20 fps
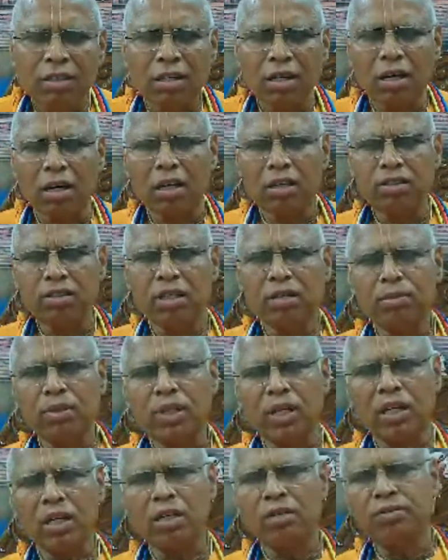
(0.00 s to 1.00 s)

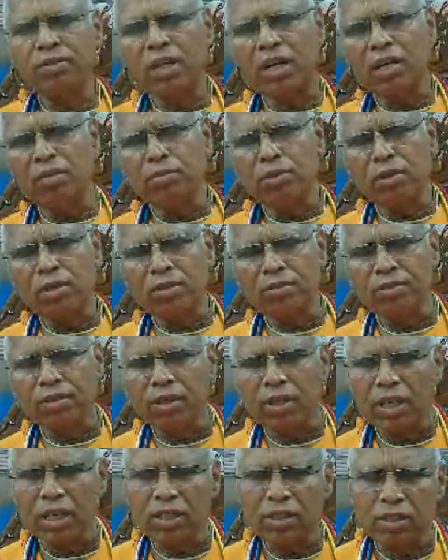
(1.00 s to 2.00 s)
Jamuna, 5 more
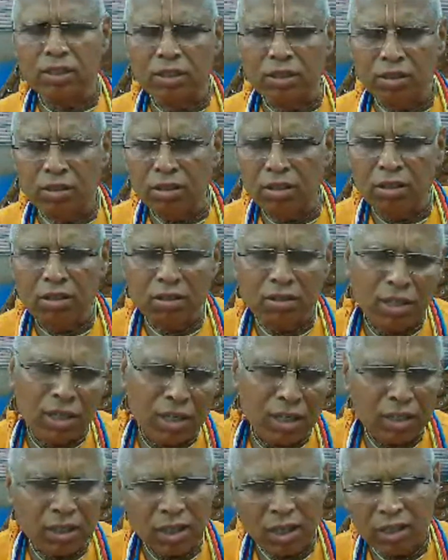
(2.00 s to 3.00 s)
forests to go.
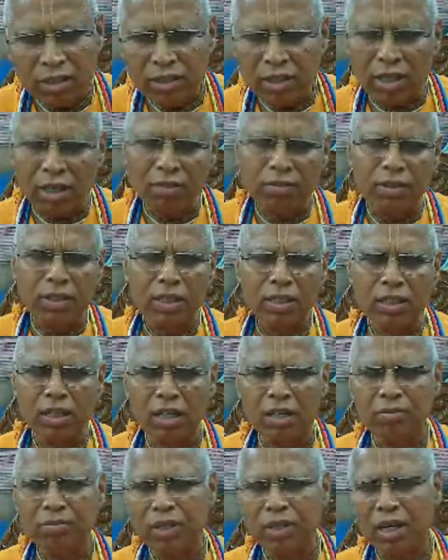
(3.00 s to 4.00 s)
He has
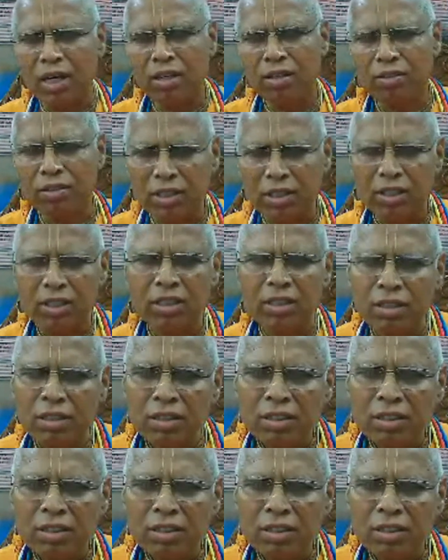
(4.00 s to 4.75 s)
covered them now.